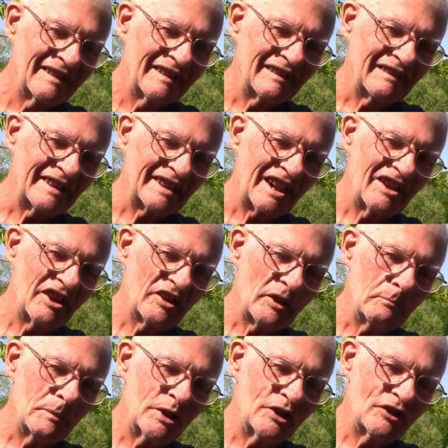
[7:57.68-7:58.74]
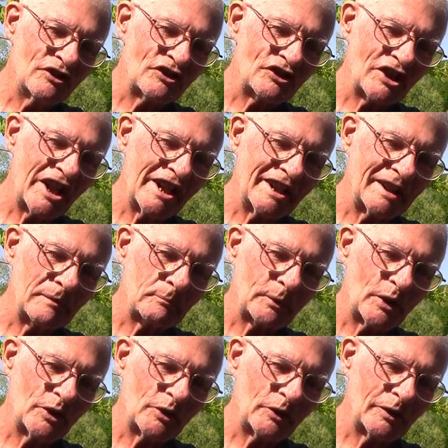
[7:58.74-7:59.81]
Like all the moonshining
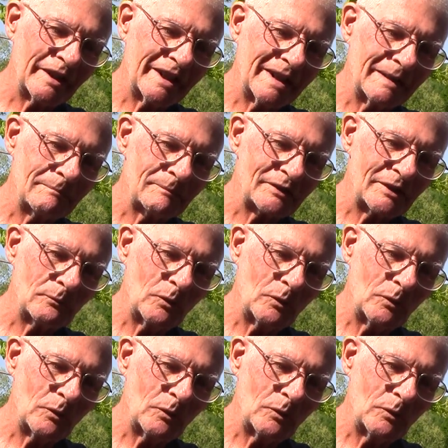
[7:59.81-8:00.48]
programs and